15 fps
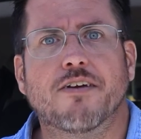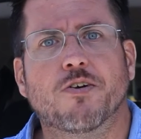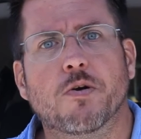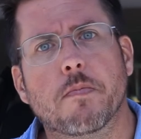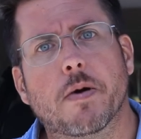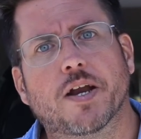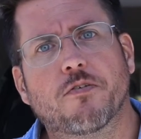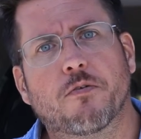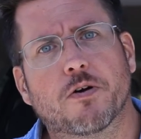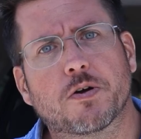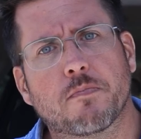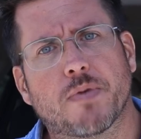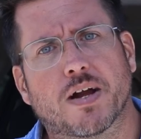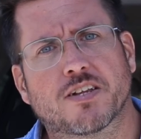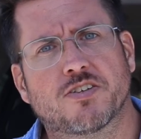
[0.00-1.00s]
everybody,
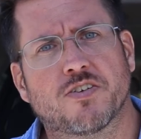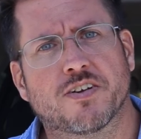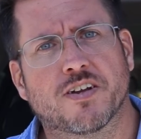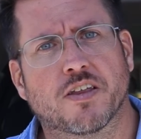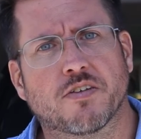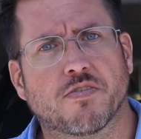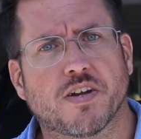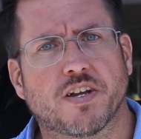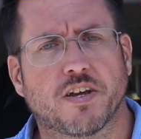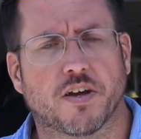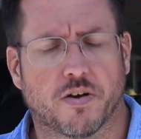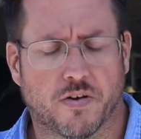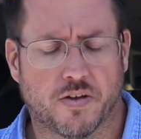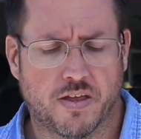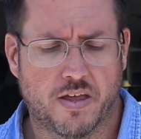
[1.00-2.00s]
welcome back to another
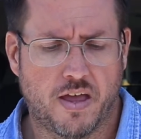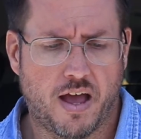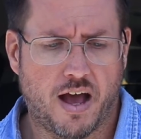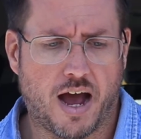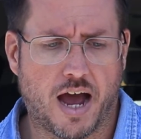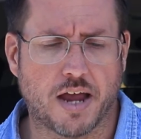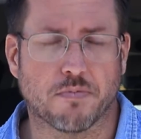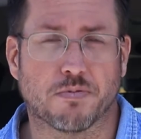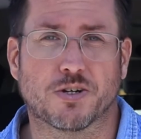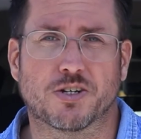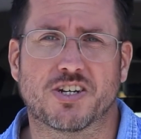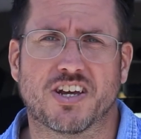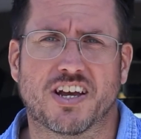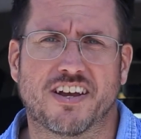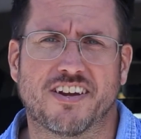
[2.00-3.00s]
video. I
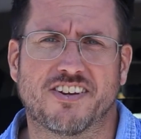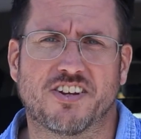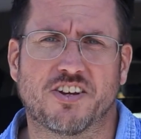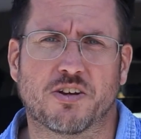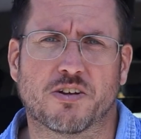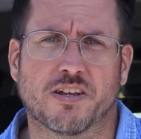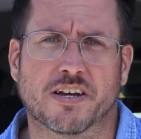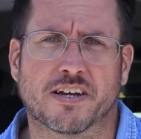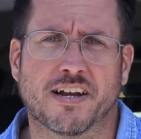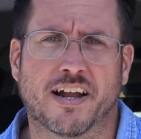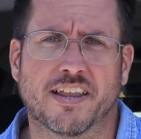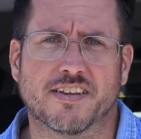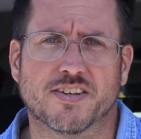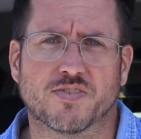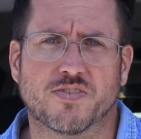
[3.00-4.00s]
appreciate you clicking
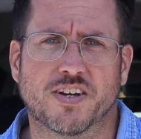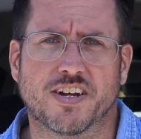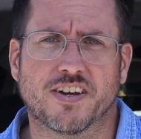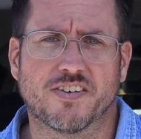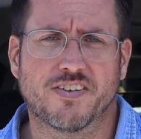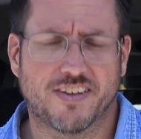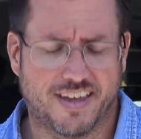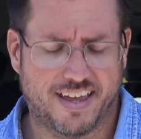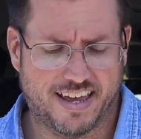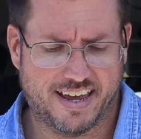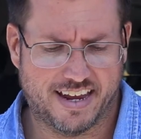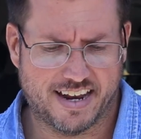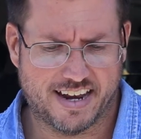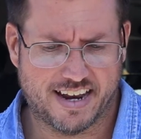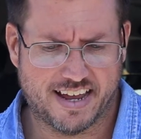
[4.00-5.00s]
on this video,
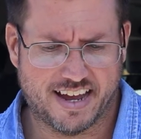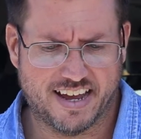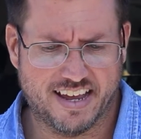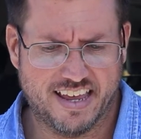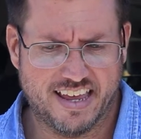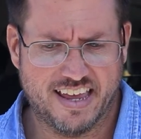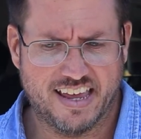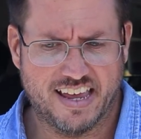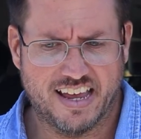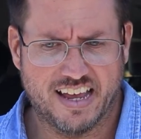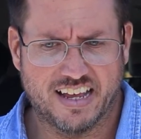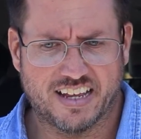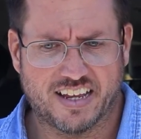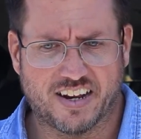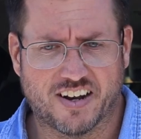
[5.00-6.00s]
and I
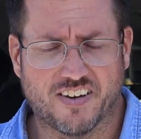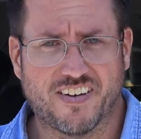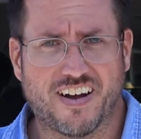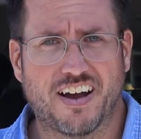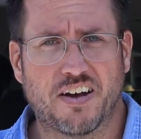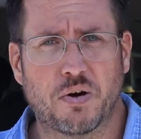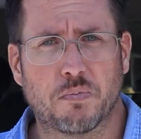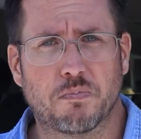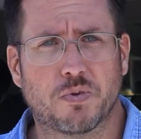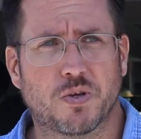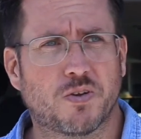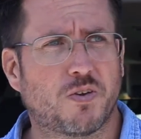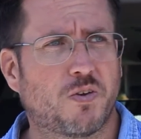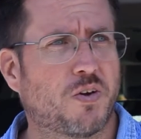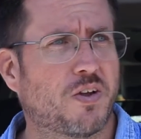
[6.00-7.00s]
hope
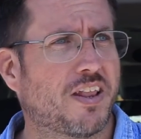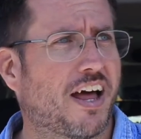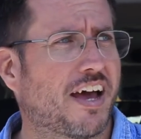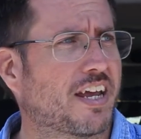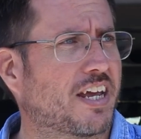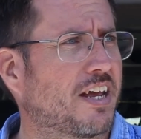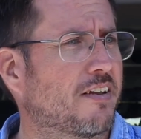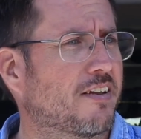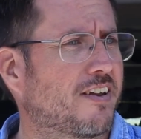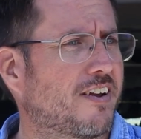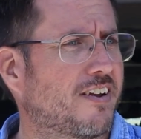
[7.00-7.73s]
you like it.